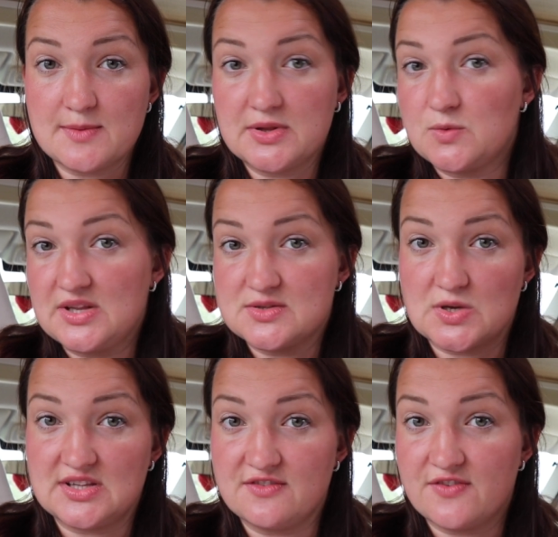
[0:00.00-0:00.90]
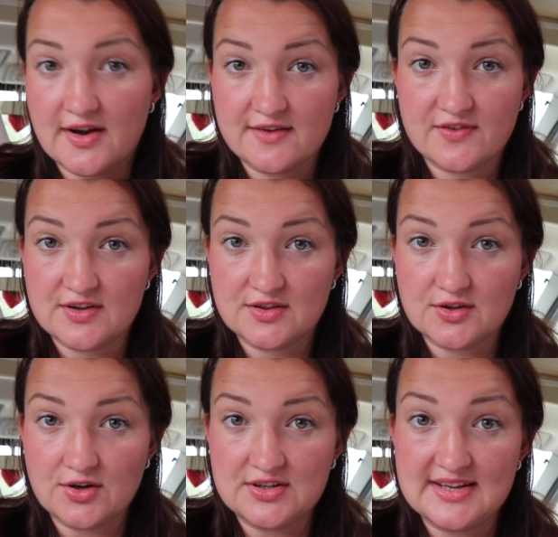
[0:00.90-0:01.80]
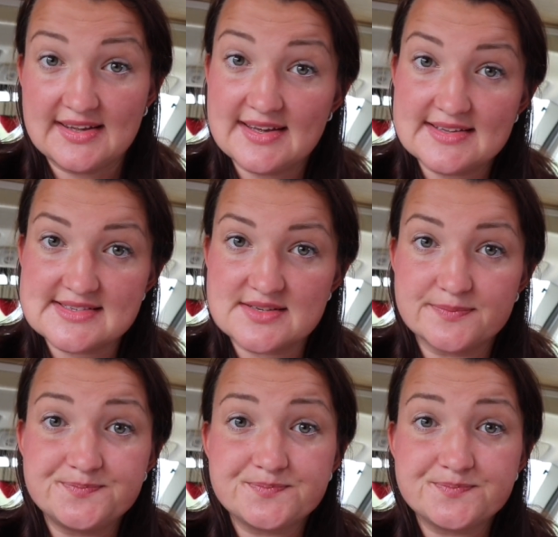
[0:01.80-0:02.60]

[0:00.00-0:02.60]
between 25 and 30 kids.